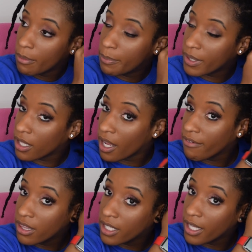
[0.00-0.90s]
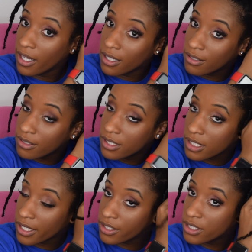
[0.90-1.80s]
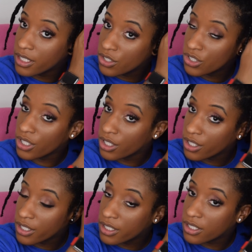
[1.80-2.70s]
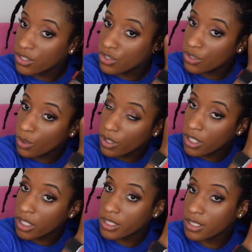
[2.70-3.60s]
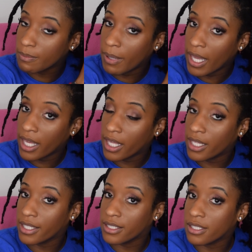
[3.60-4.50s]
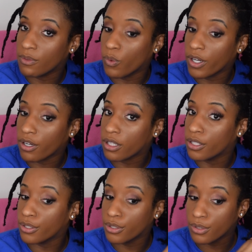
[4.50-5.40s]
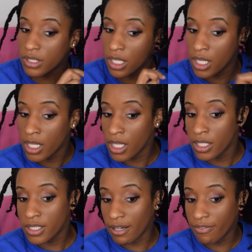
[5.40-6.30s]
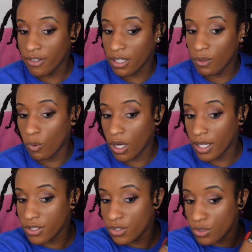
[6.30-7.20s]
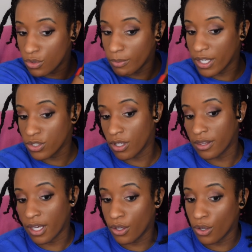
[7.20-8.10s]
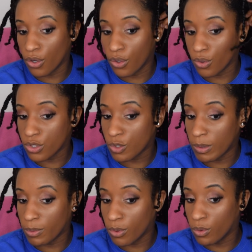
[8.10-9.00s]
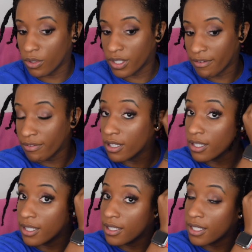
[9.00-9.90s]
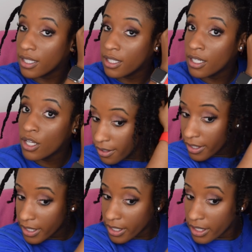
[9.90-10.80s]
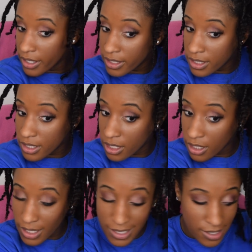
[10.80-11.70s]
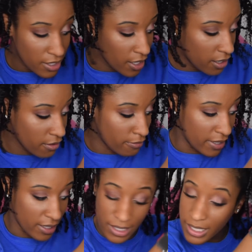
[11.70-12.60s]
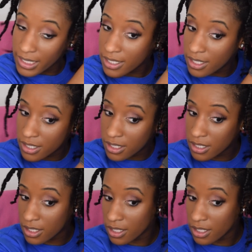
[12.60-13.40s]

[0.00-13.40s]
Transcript: But everything else, like t-shirts and shorts and pants and winter clothes, definitely want to make sure that they go to people who are definitely in need. Alright guys, that's the end of my list.